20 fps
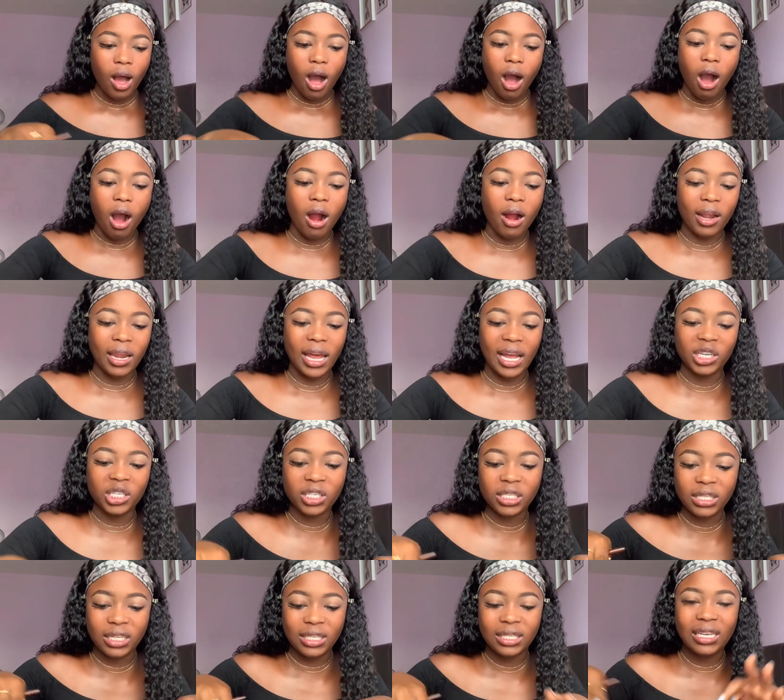Or like
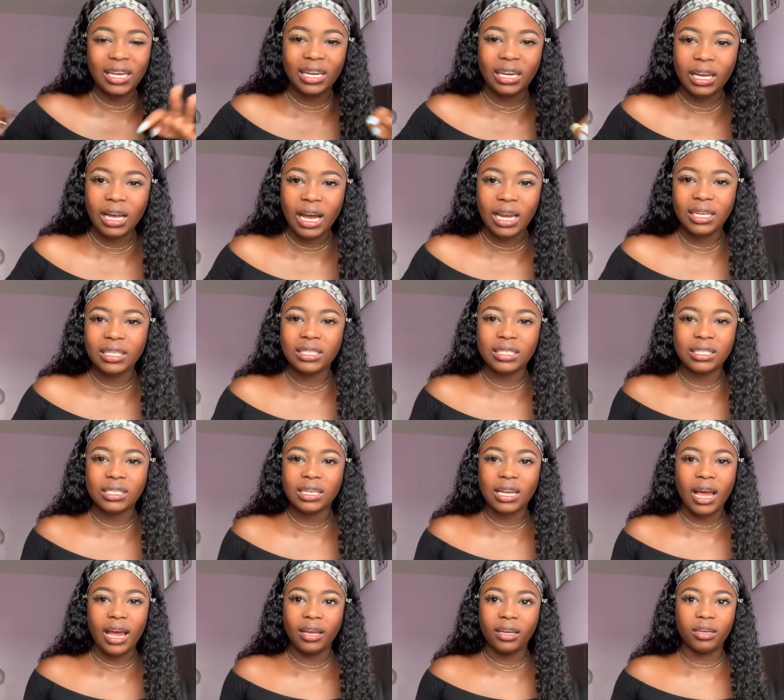just the technicalities,
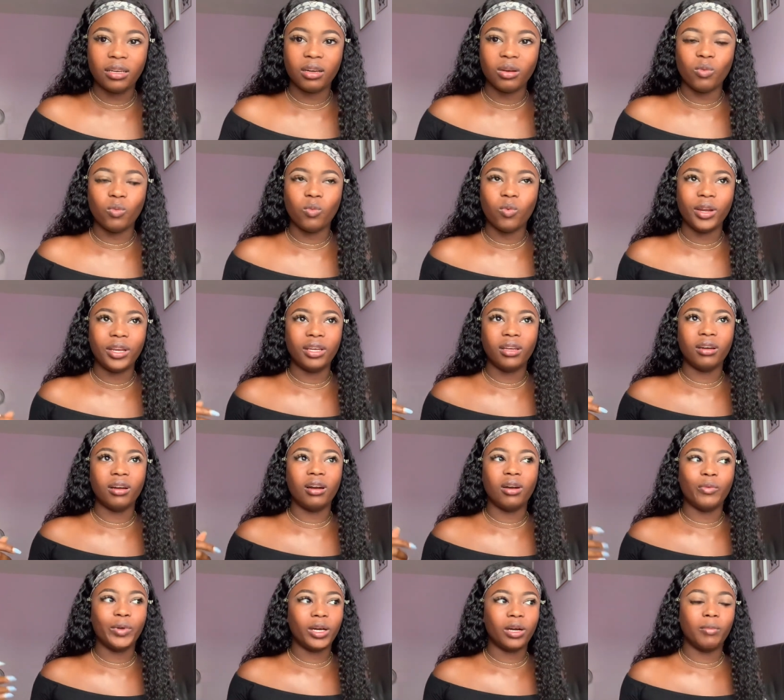like when you
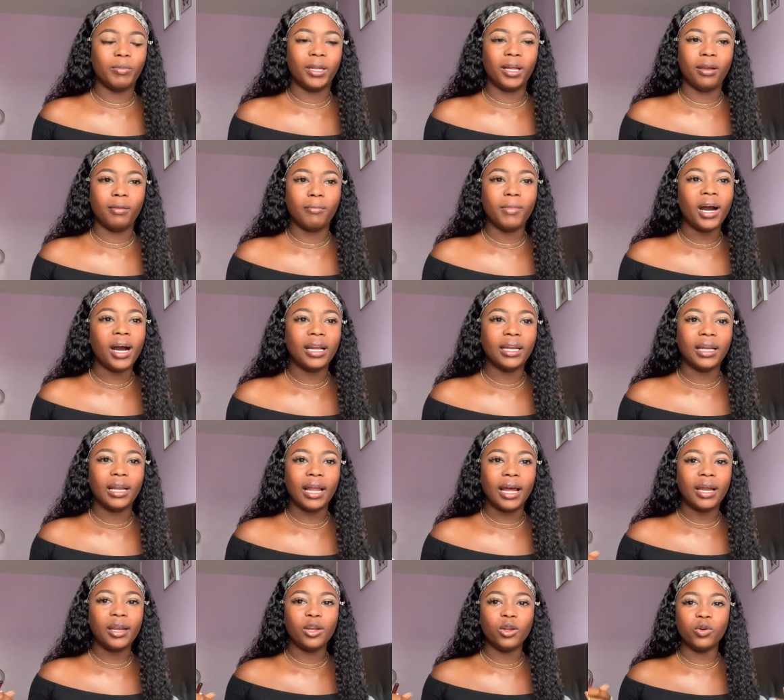wake up in the morning,
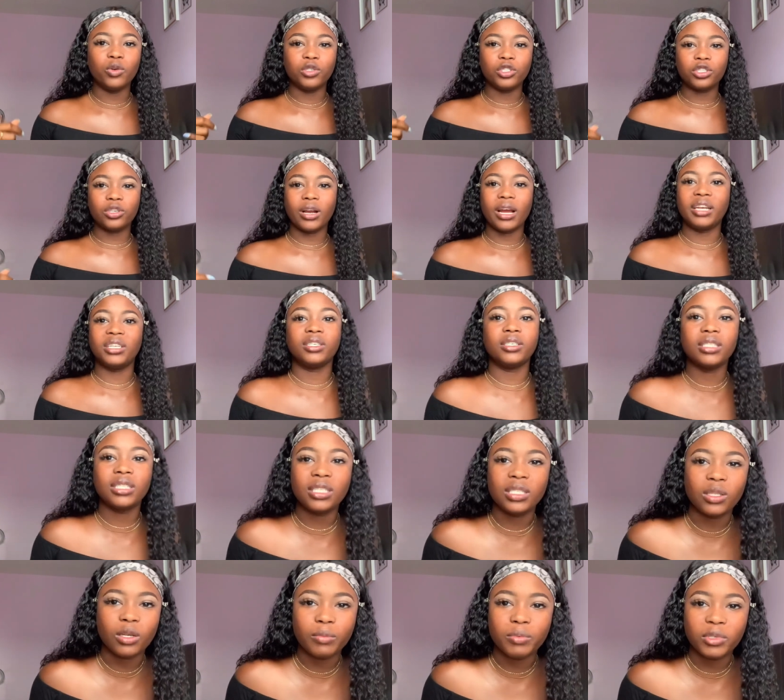like don't try just
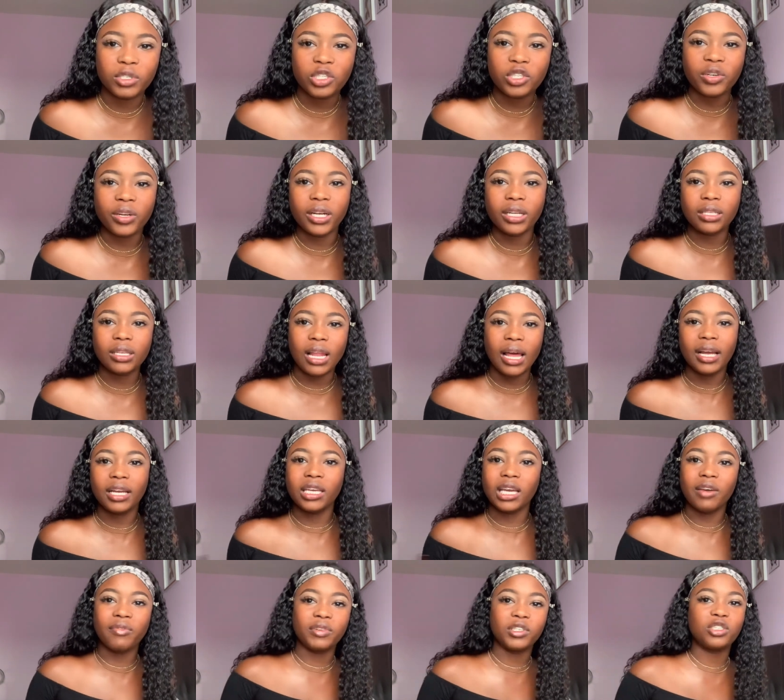sit up straight, like you
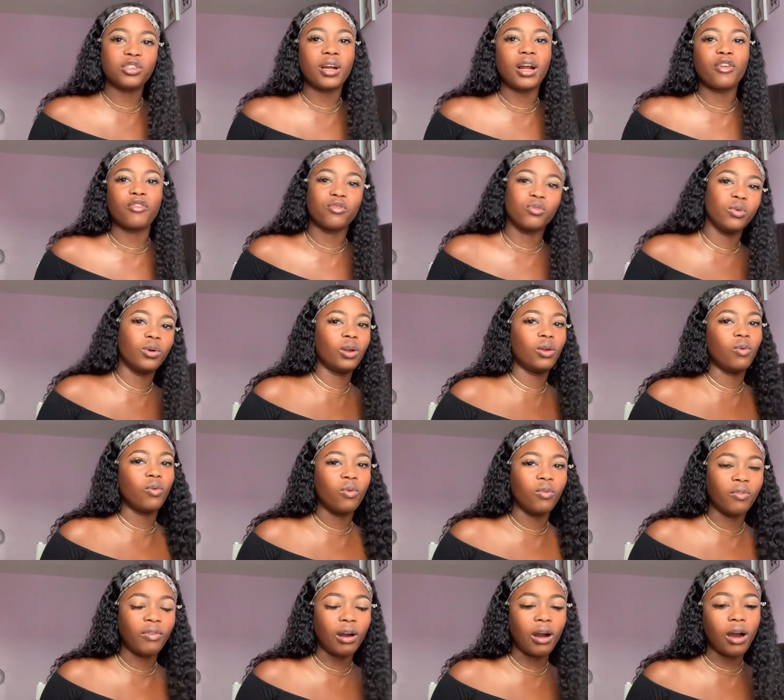have to try roll
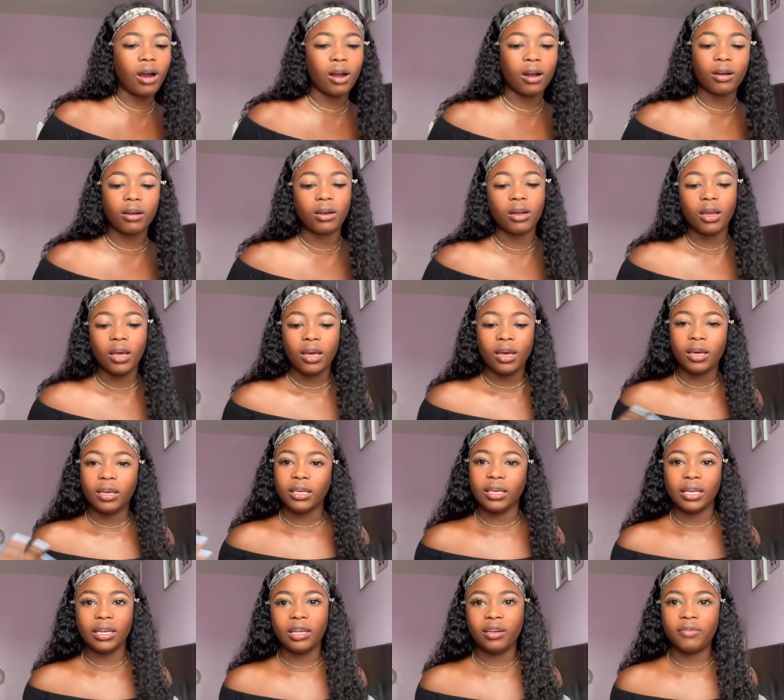over, or
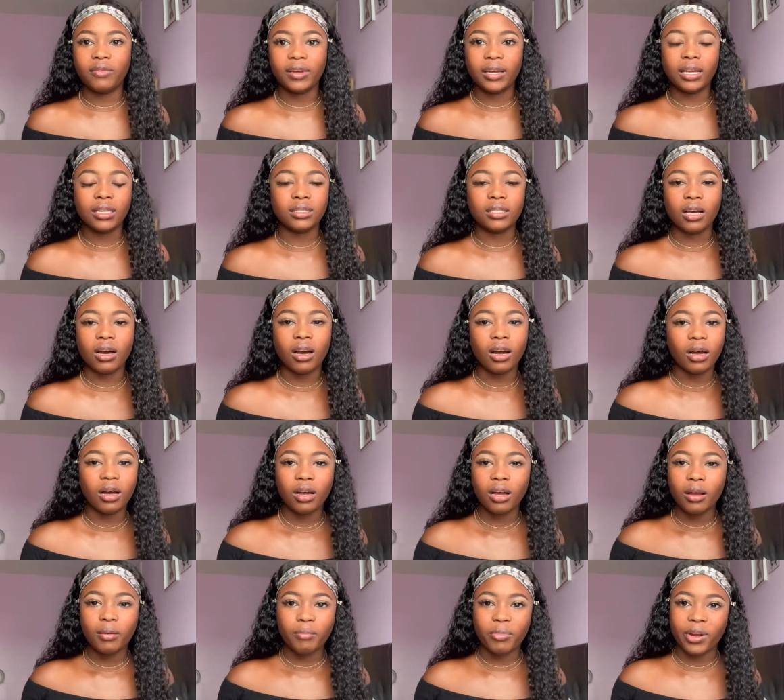you need to get a
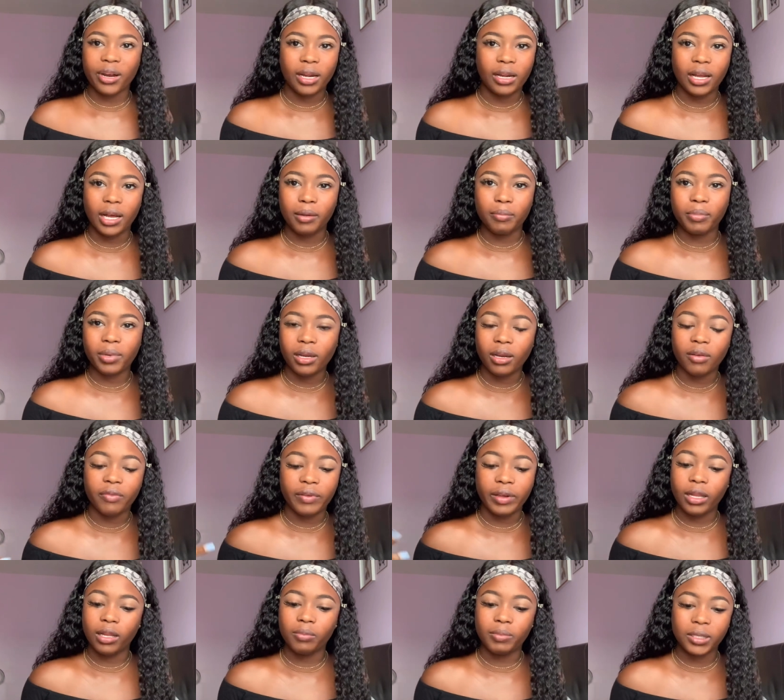pregnant pillow to
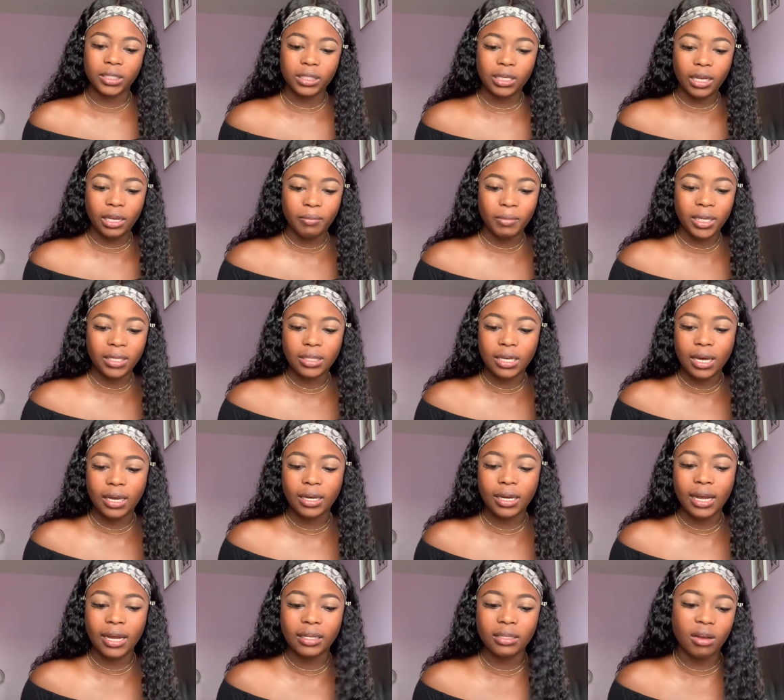help you sleep better at
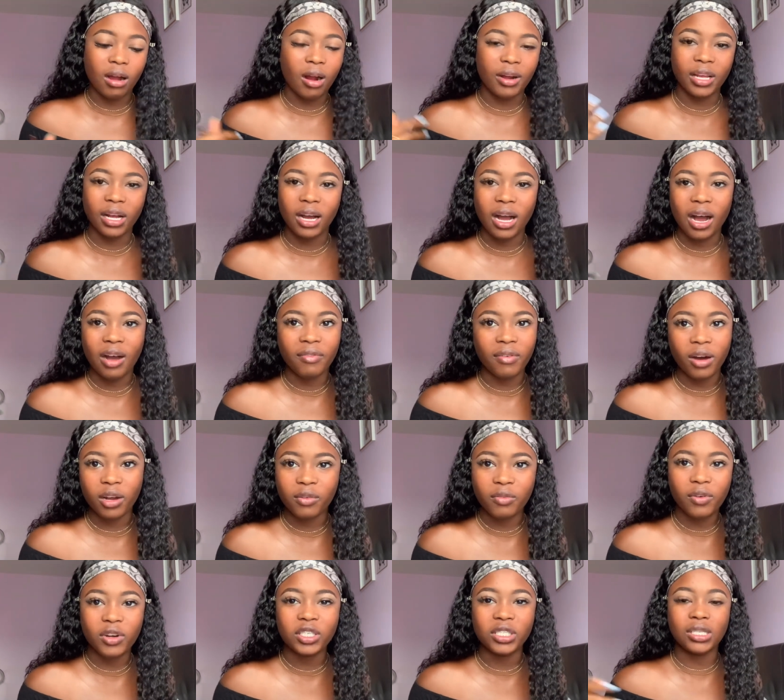night, or you're gonna have hot
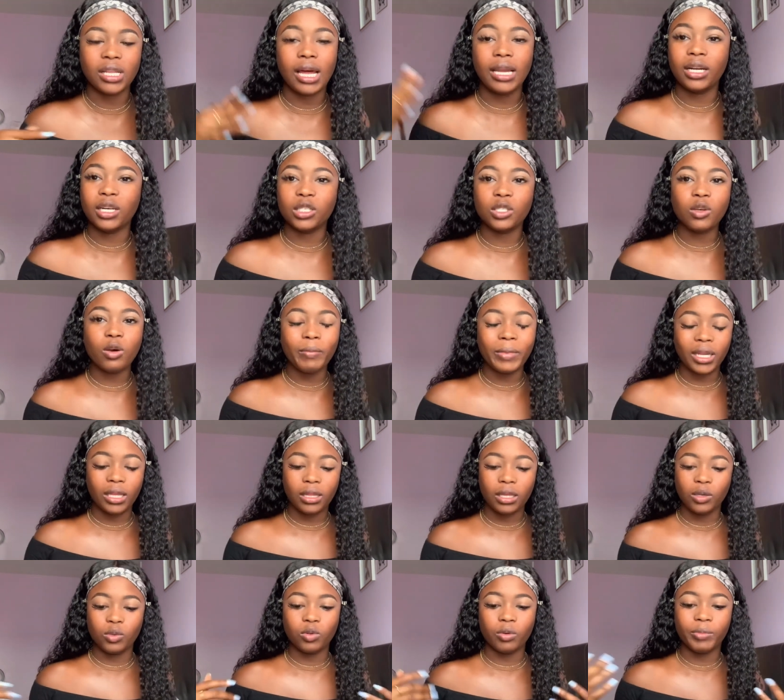flushes. Like there's so many
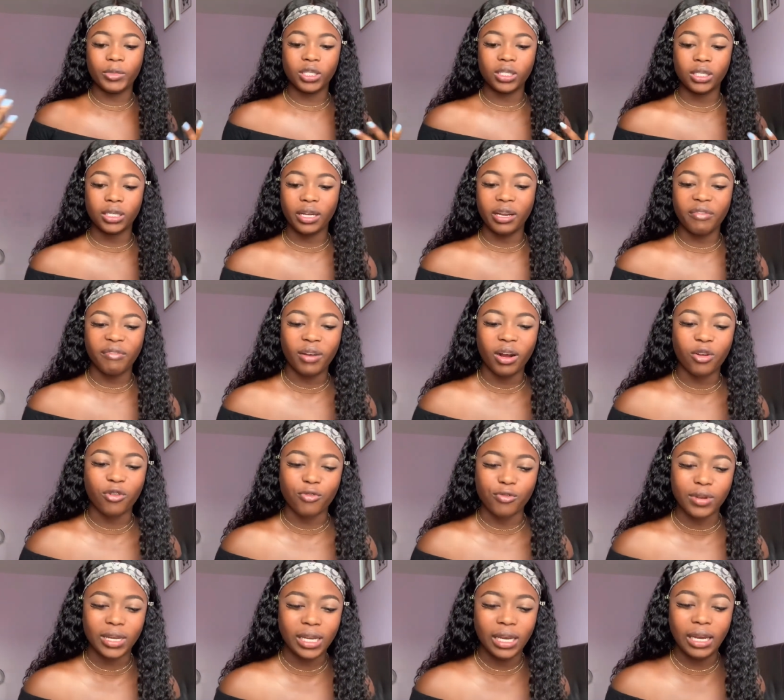things women just never
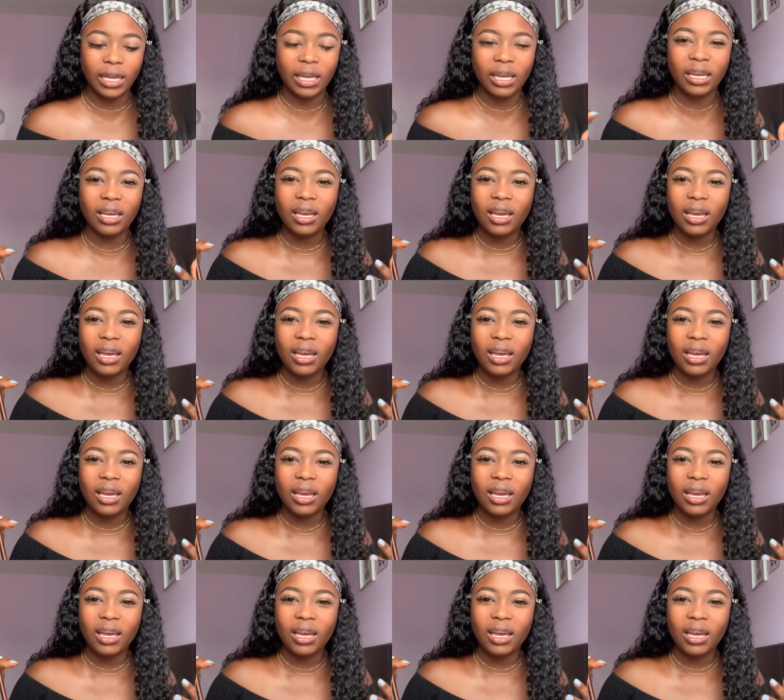really